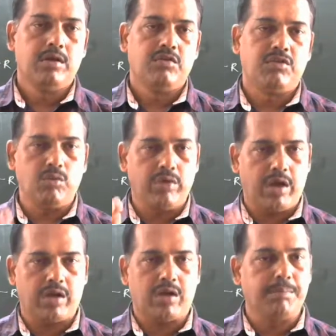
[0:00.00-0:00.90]
See, we
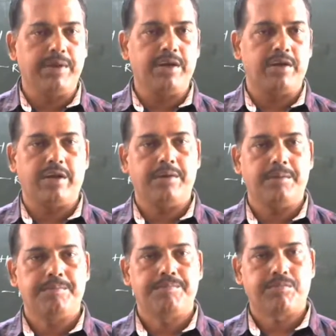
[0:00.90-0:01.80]
are
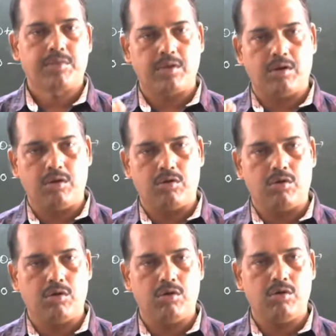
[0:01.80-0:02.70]
completed
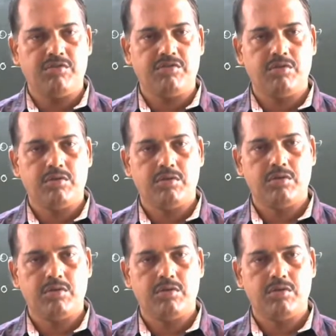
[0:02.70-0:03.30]
alcohols,